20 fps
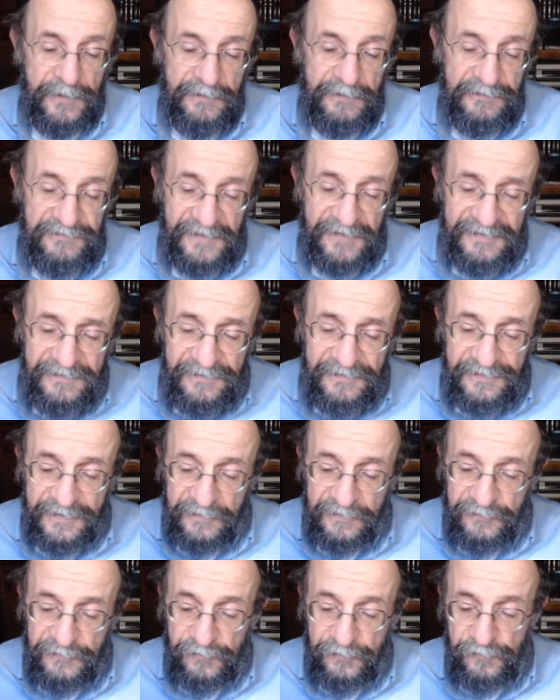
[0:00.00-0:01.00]
The second
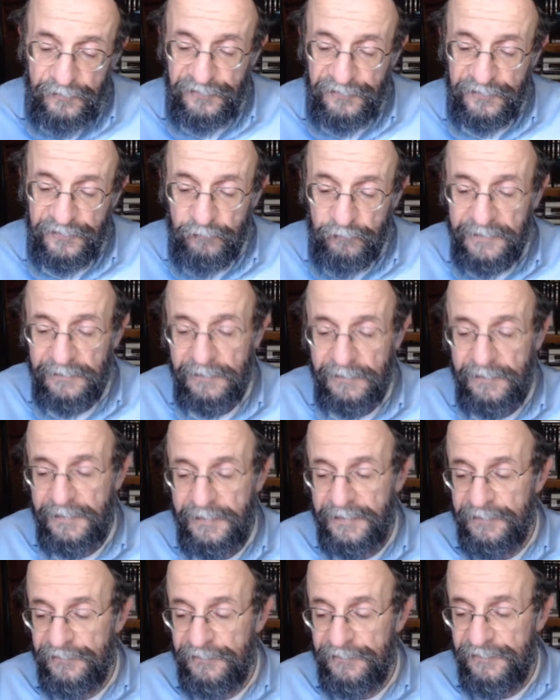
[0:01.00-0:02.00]
thing to
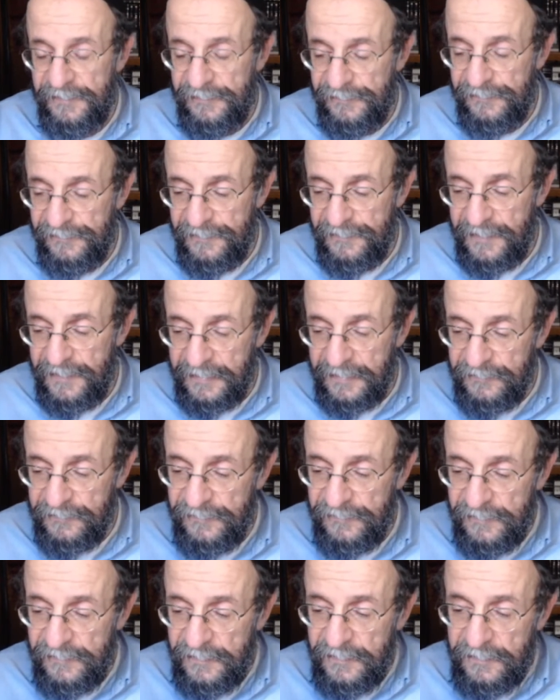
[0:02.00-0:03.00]
realize is
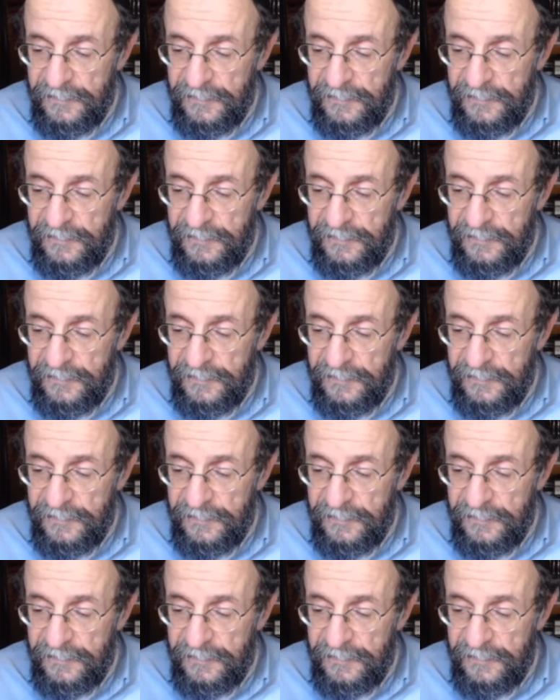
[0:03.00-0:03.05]
that